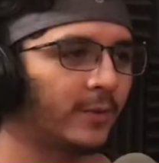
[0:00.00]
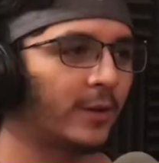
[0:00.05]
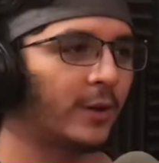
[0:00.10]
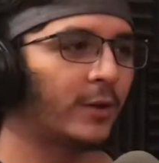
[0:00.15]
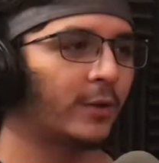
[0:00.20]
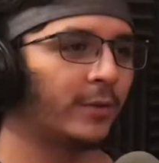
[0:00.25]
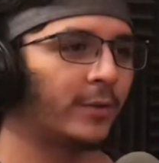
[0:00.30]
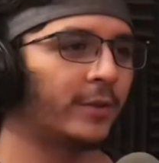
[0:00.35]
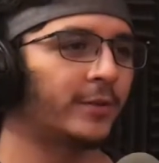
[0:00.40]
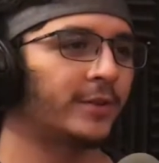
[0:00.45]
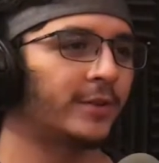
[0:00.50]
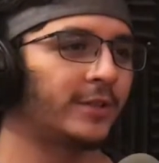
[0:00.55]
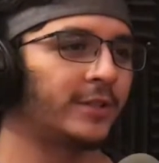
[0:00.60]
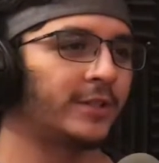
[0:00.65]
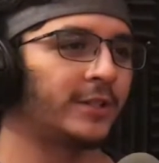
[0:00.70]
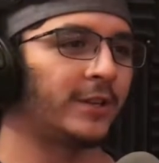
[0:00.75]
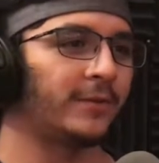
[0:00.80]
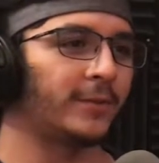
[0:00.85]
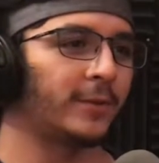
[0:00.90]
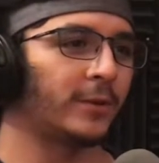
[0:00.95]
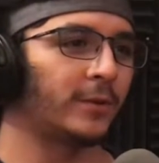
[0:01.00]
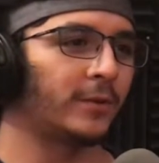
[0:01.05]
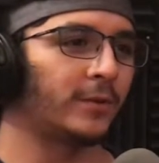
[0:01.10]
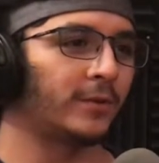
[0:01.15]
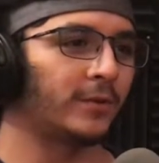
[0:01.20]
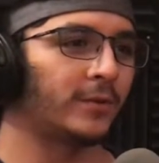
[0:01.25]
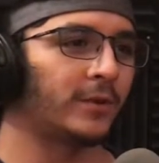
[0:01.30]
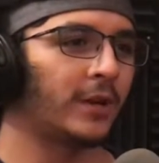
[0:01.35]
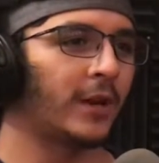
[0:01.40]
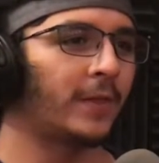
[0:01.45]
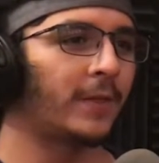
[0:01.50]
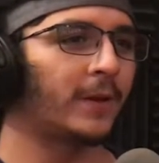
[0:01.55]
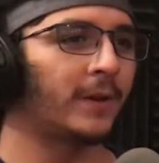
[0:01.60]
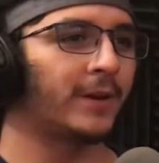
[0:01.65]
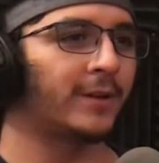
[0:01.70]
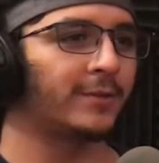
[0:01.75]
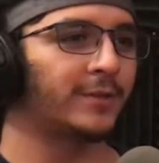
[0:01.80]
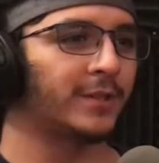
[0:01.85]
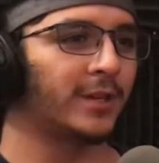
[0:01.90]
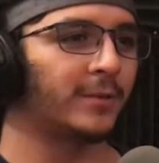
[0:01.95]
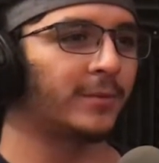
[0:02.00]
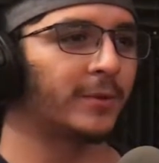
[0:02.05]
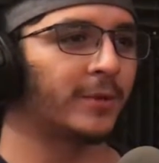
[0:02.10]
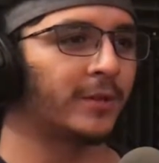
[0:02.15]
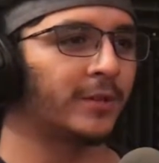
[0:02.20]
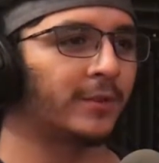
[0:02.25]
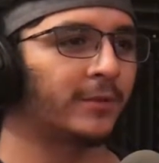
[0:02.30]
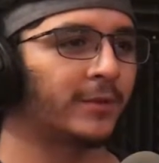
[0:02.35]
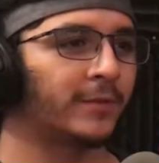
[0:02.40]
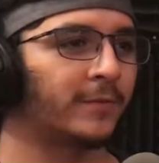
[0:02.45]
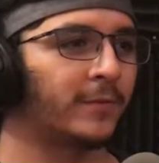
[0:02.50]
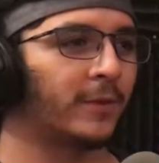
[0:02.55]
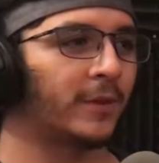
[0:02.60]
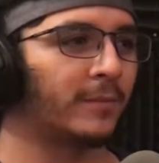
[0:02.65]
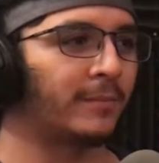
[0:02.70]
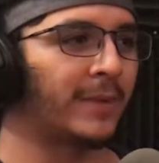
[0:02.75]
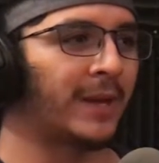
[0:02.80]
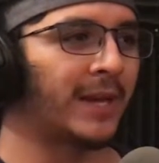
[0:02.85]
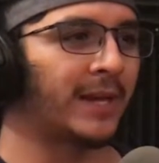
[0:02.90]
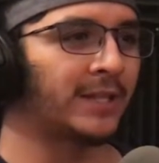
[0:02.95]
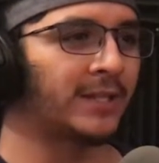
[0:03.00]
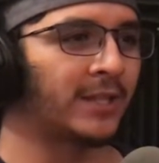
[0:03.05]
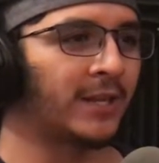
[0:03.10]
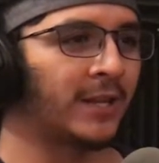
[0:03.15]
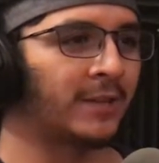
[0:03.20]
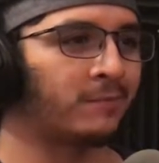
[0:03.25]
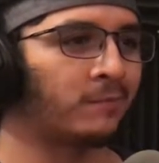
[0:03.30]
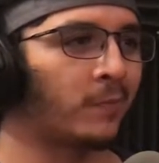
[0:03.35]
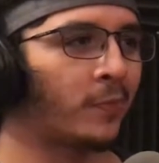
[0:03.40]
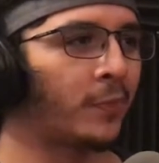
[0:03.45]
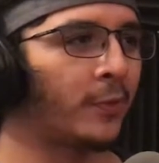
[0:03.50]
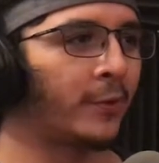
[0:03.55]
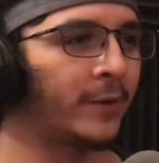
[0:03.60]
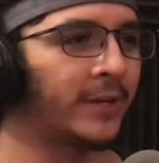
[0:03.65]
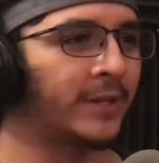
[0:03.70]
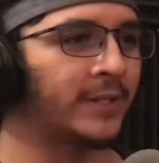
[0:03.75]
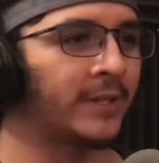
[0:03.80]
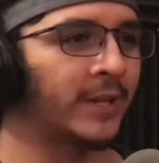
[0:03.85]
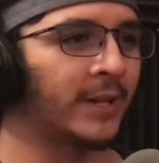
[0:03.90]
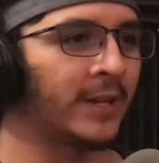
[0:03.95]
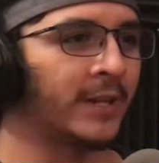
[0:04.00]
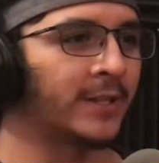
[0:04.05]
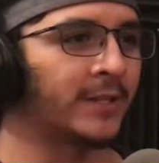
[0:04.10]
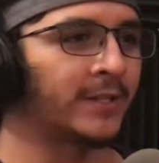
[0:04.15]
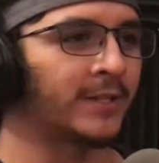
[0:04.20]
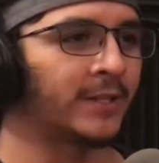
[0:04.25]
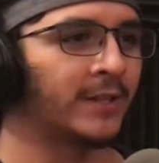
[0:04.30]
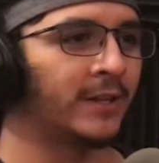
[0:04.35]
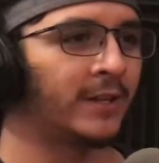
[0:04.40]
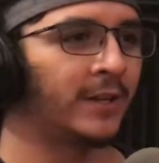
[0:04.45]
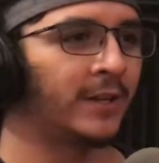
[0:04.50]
Oh, those are difficult. I think I was able to do it for a max of, like, 30 seconds.